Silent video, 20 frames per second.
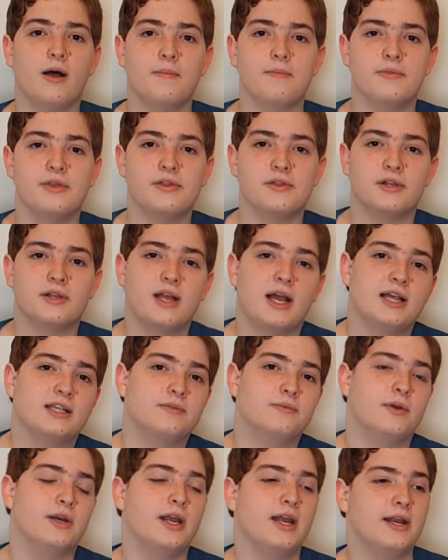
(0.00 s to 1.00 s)
than the last
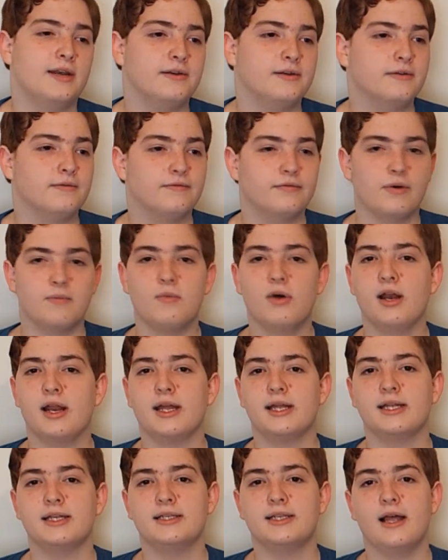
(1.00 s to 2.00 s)
one, and from what I
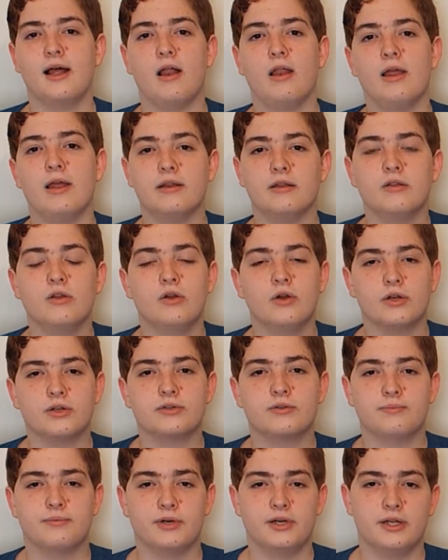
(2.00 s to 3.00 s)
can tell, it looks
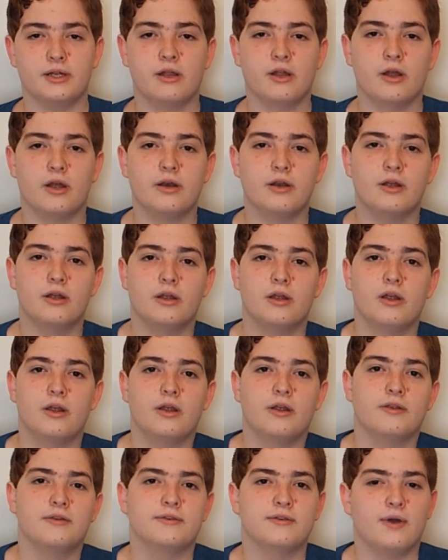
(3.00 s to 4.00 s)
pretty good.
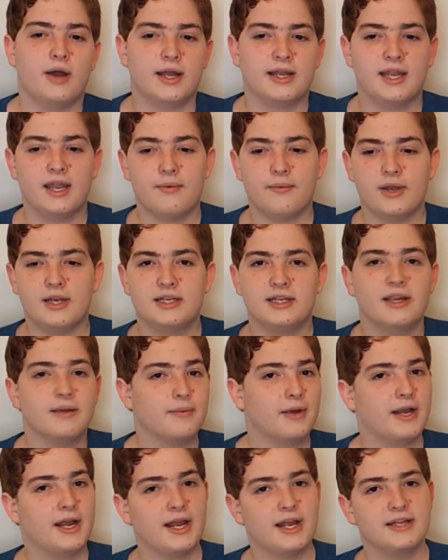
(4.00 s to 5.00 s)
So I can't wait to get
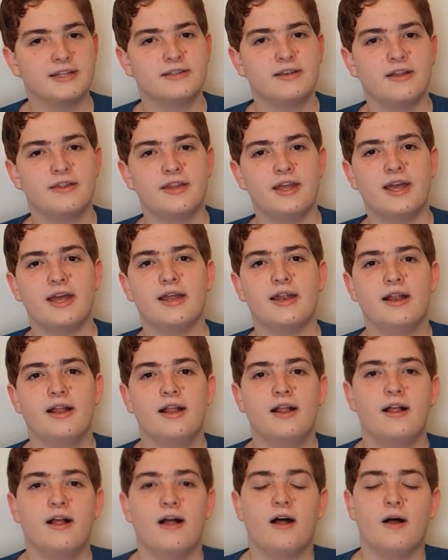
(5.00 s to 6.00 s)
my hands on that.
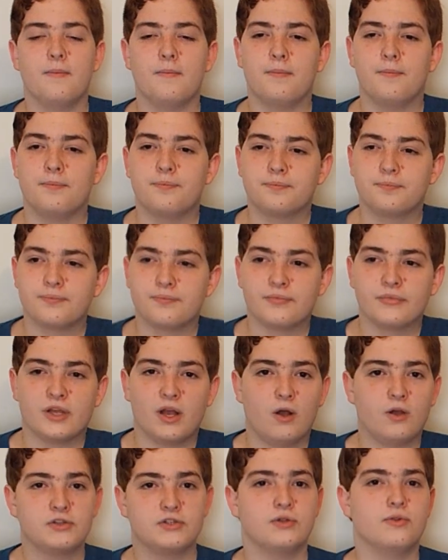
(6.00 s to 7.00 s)

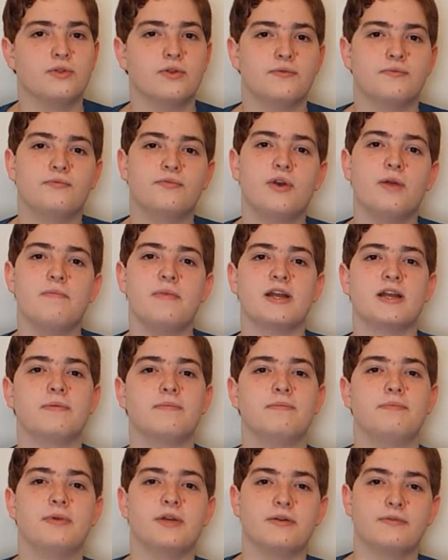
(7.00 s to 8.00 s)
Also, the front
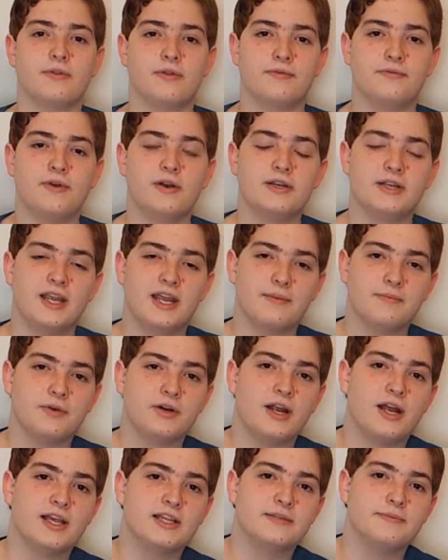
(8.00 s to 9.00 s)
camera
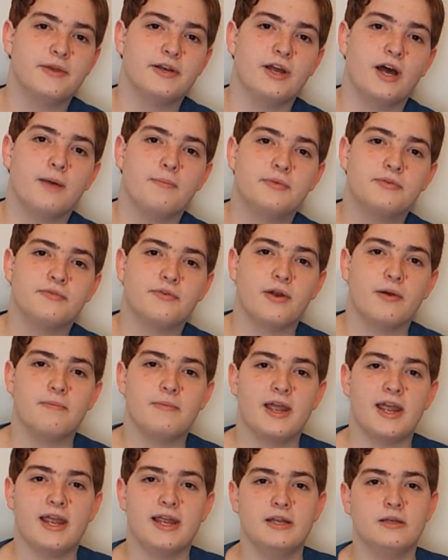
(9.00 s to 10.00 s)
has been upped from
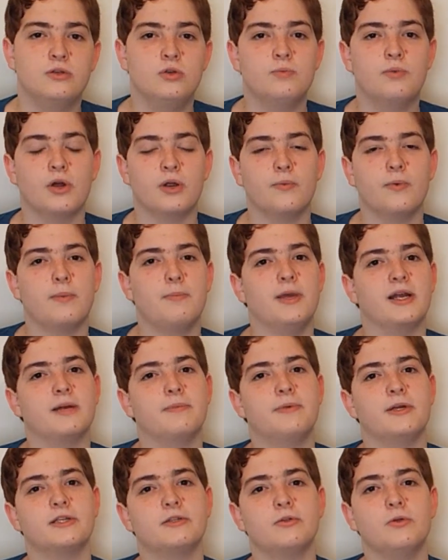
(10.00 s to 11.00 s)
a 2.1
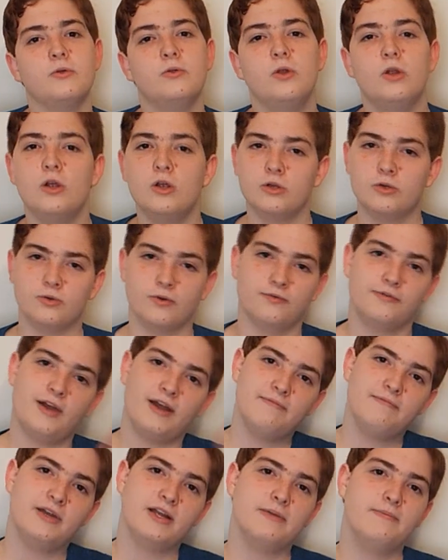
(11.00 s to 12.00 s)
megapixel to a
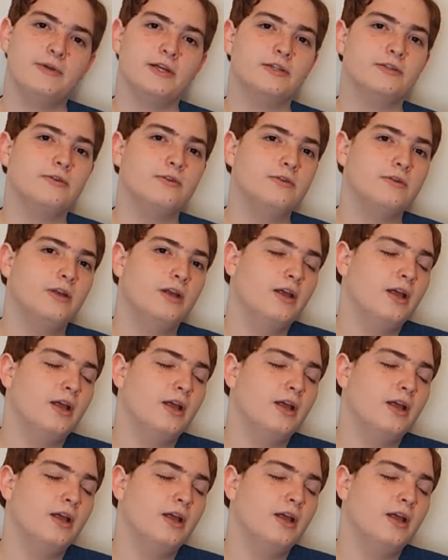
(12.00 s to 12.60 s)
5 megapixel.